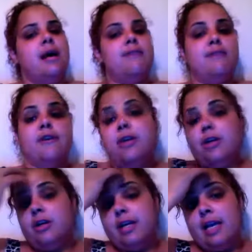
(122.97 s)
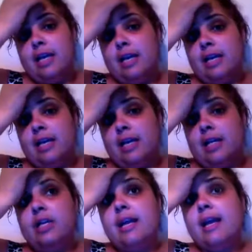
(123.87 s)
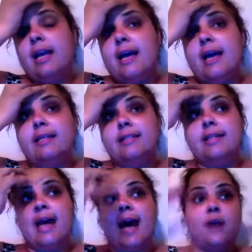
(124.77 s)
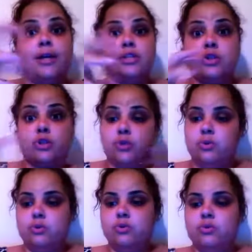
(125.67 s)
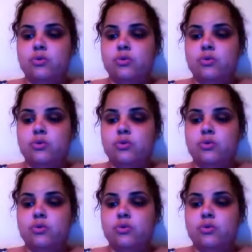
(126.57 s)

a very early age and how I took those